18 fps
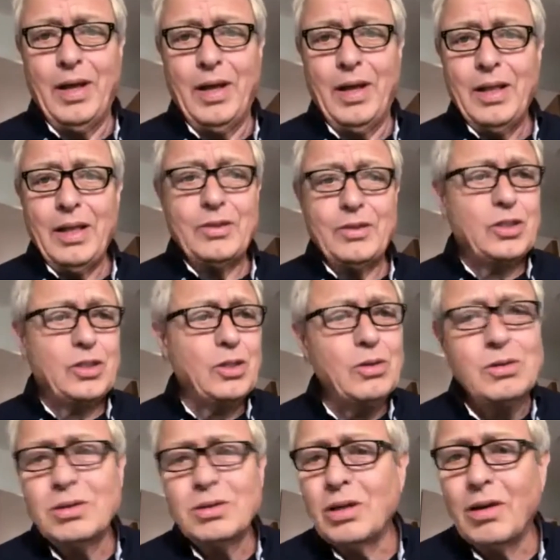They've
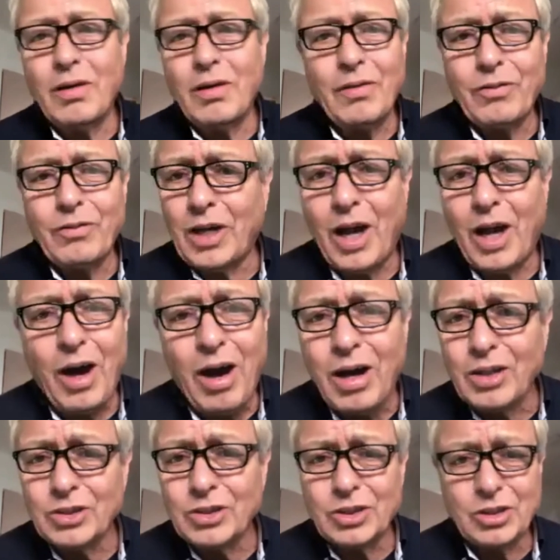still got
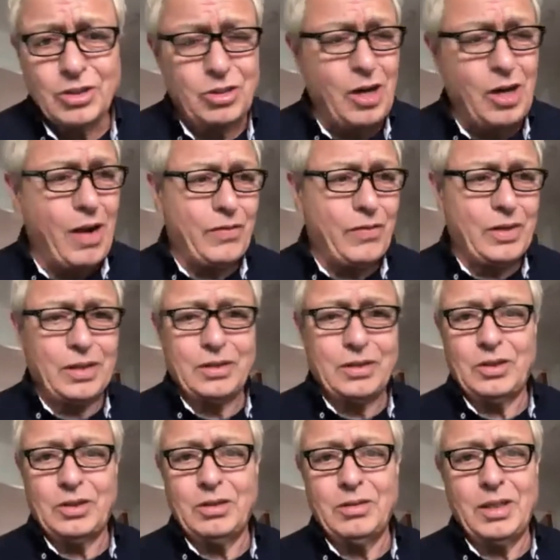cars travelling
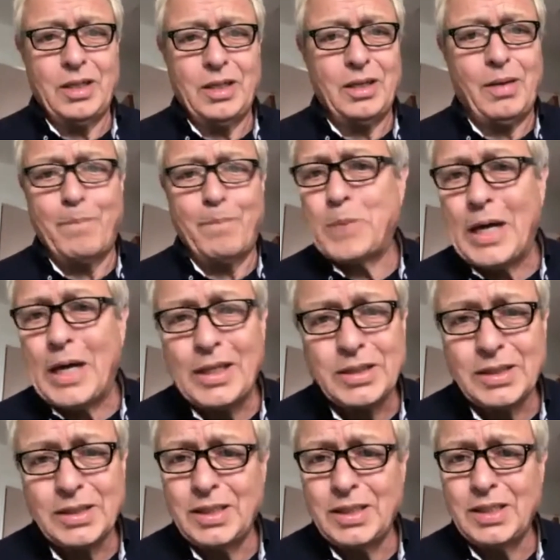through it, and
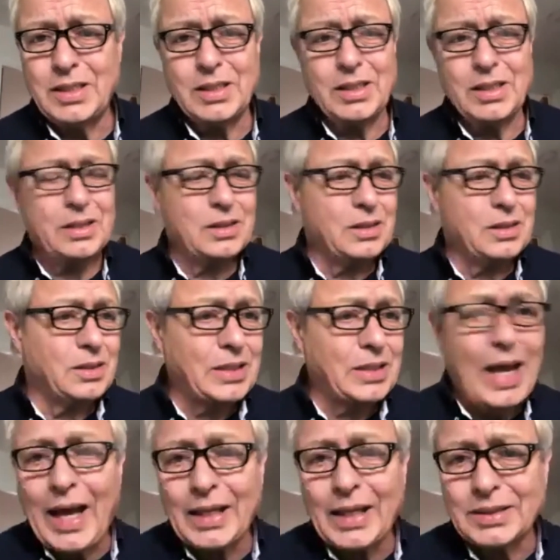buses and
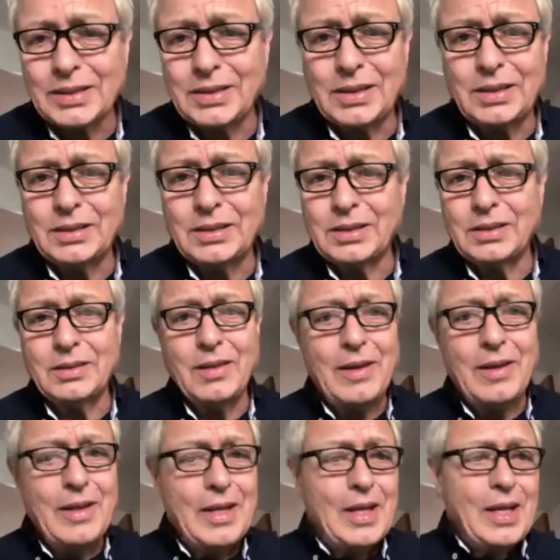taxis,
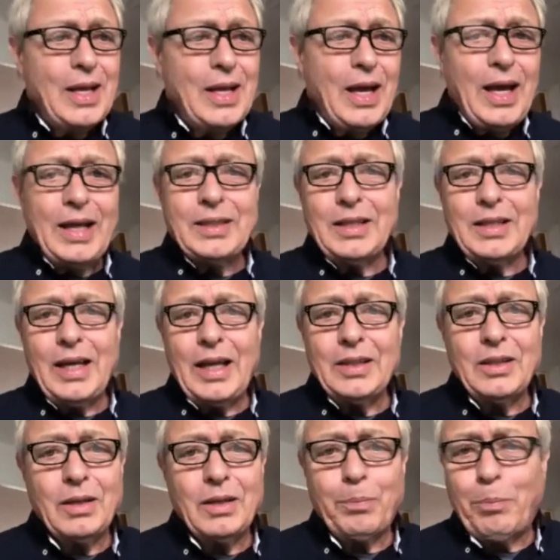and
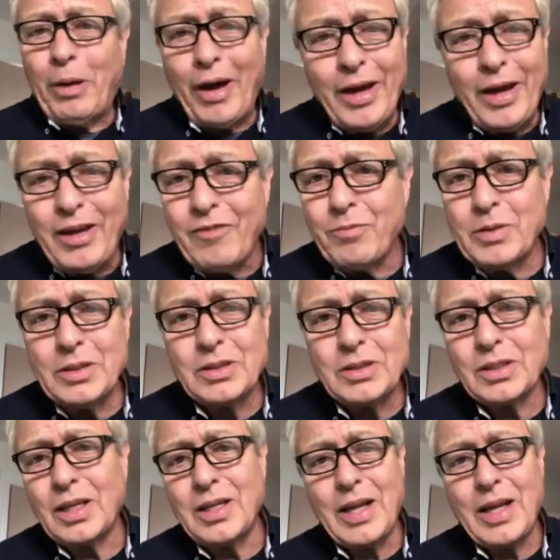the pavements
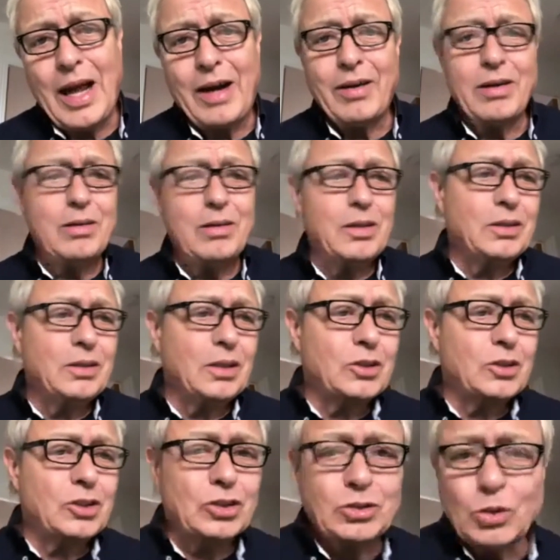are narrow and the
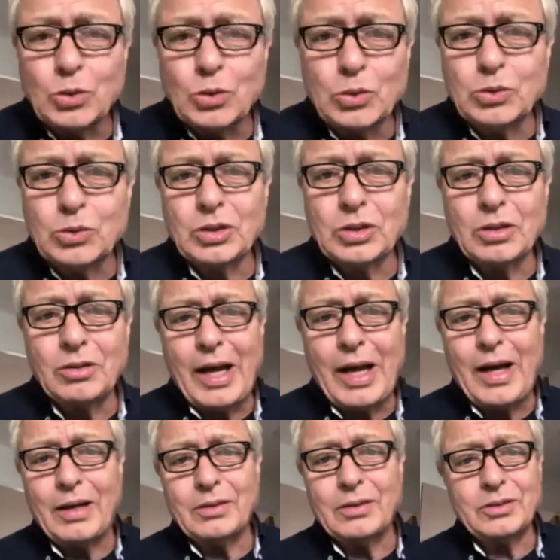stalls are
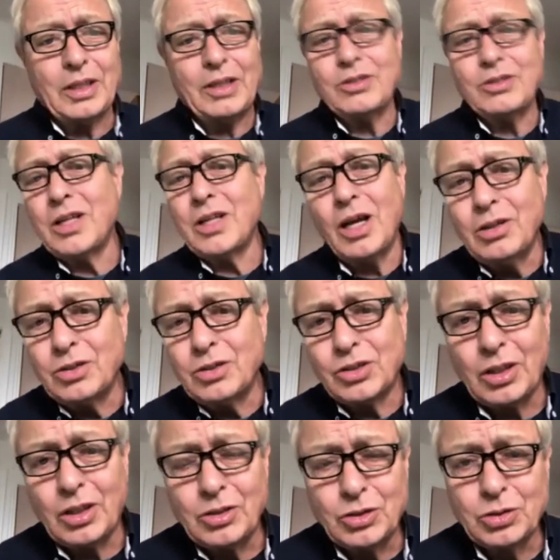out. There's no
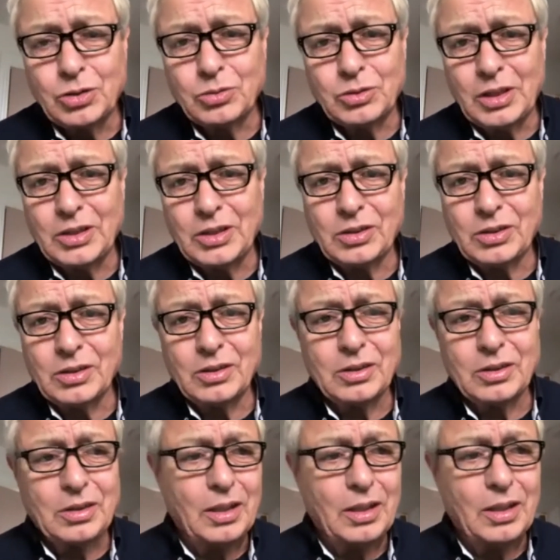social distancing.